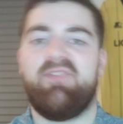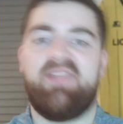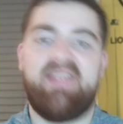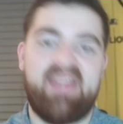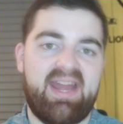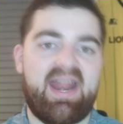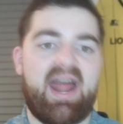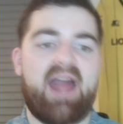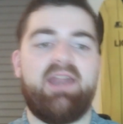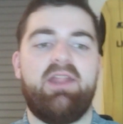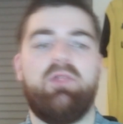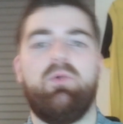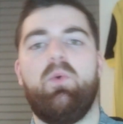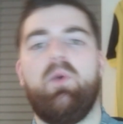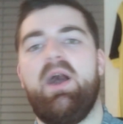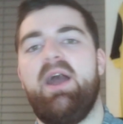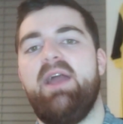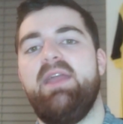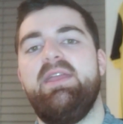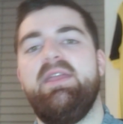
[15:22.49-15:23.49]
get out of the
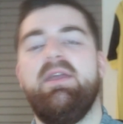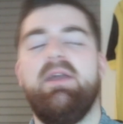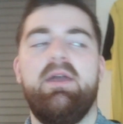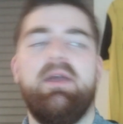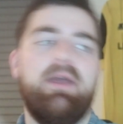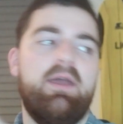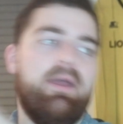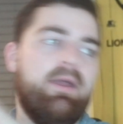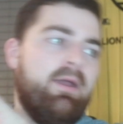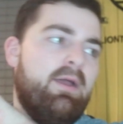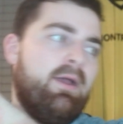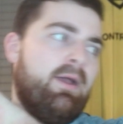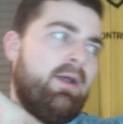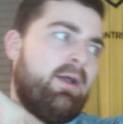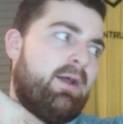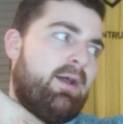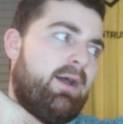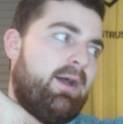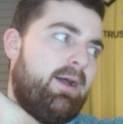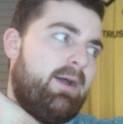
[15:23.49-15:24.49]
way,
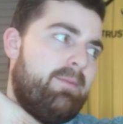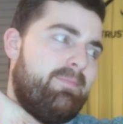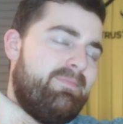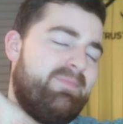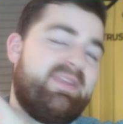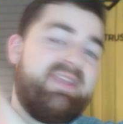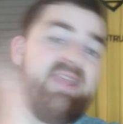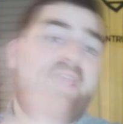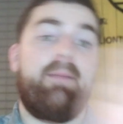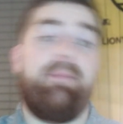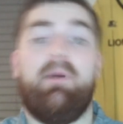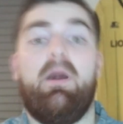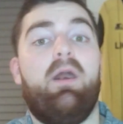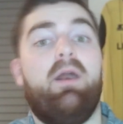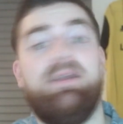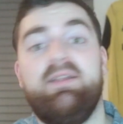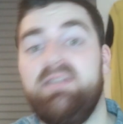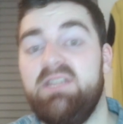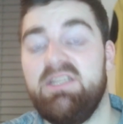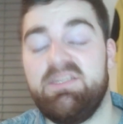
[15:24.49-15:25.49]
get
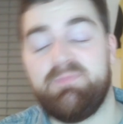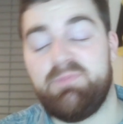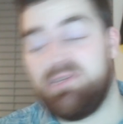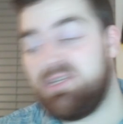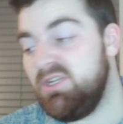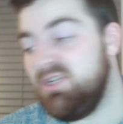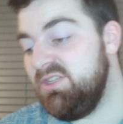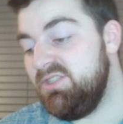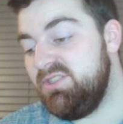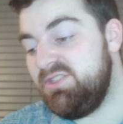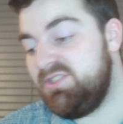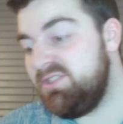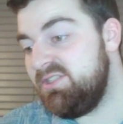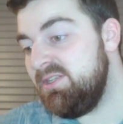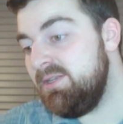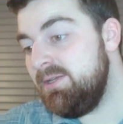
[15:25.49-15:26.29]
behind us, because